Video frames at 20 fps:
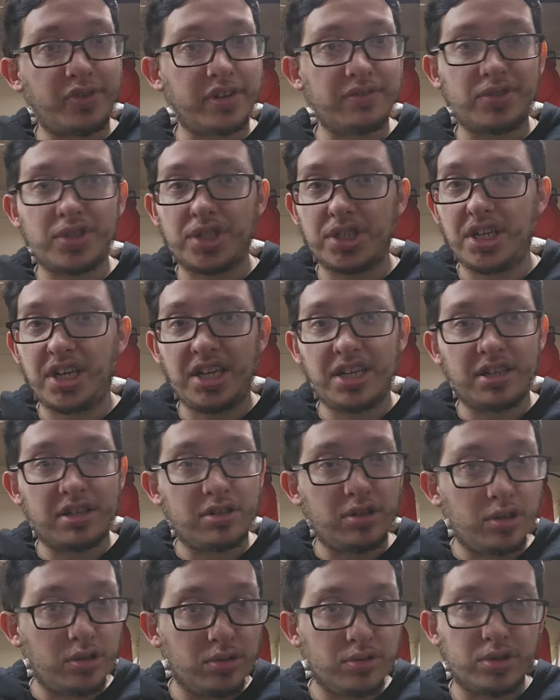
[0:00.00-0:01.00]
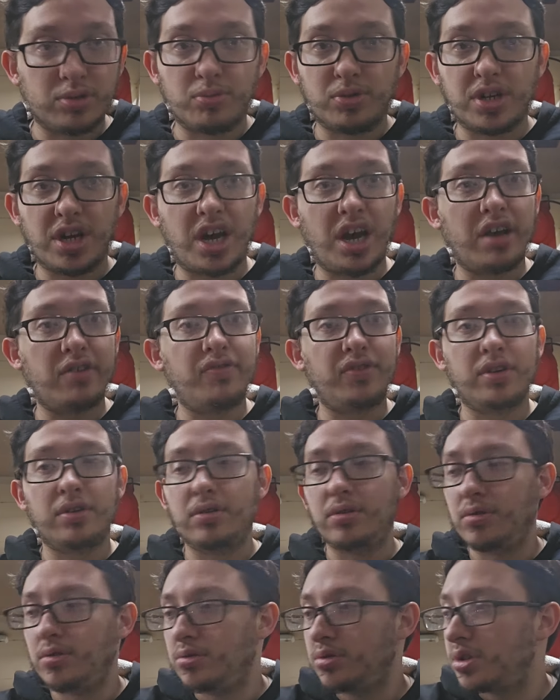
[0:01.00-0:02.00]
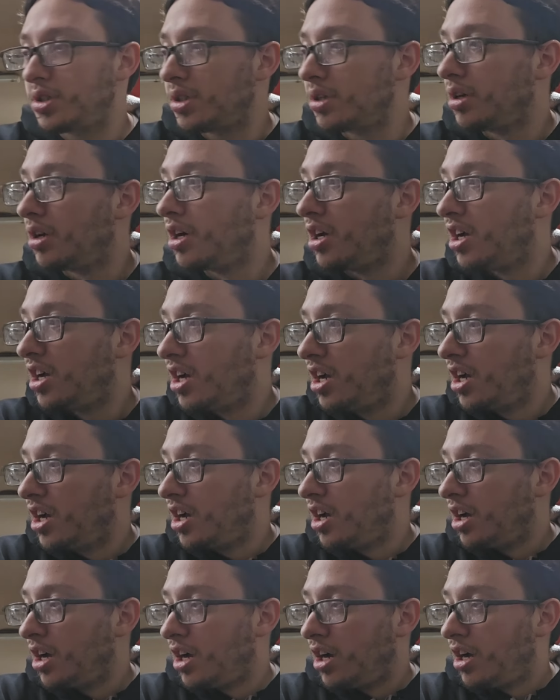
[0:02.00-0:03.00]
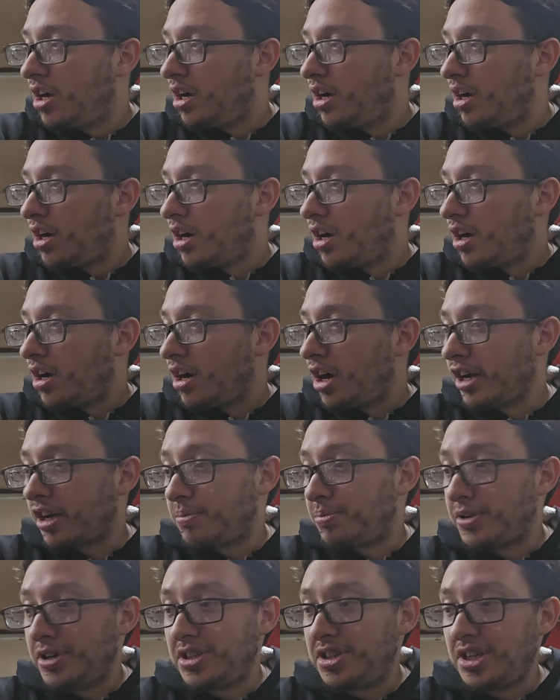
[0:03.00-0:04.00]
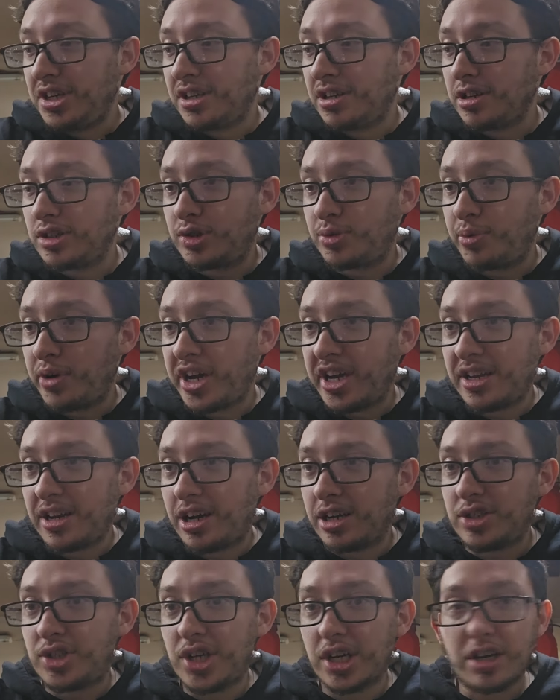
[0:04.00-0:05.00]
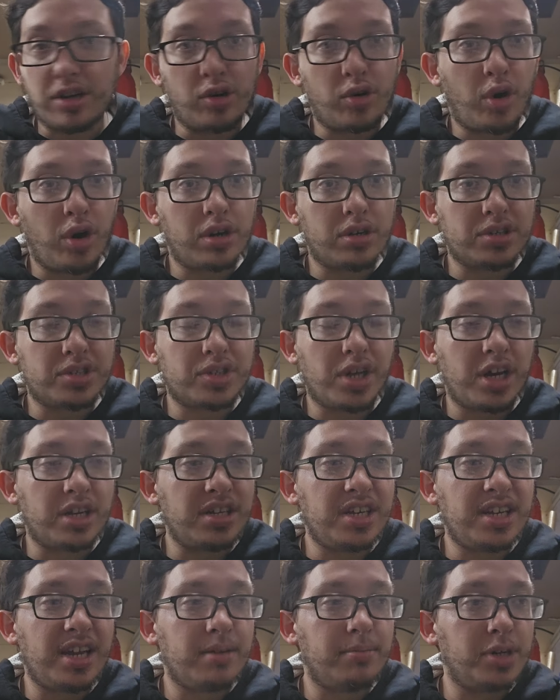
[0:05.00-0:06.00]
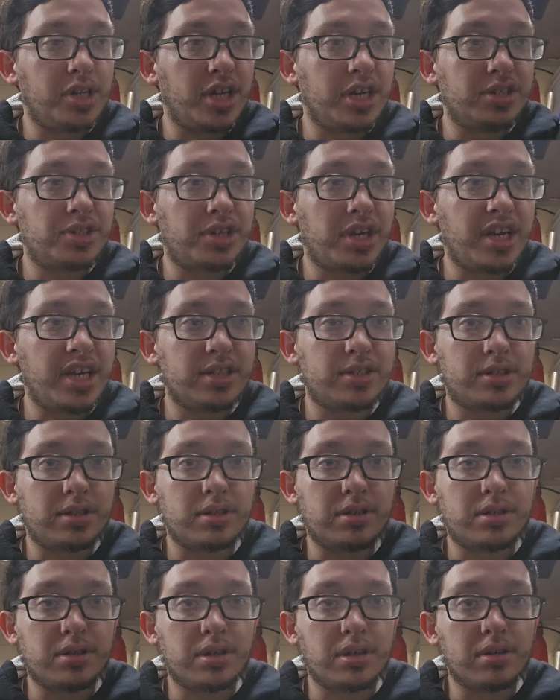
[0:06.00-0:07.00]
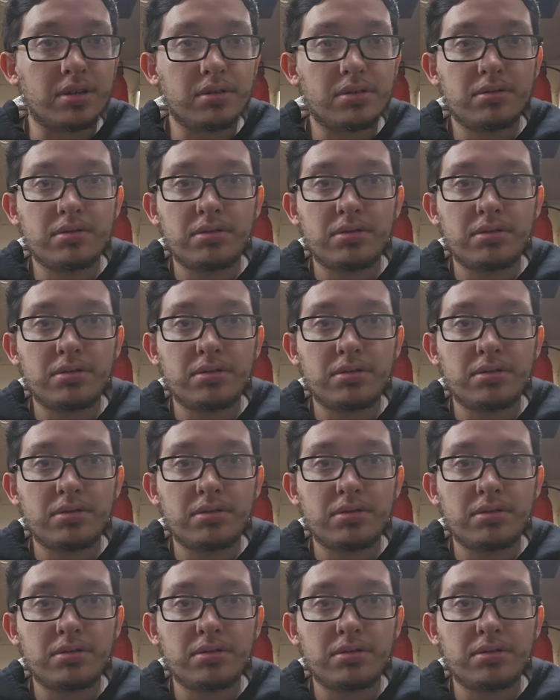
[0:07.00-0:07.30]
I've seen and using what I've used. I can put it to you this way, a 9-second car does not need M.L.S. gaskets in it.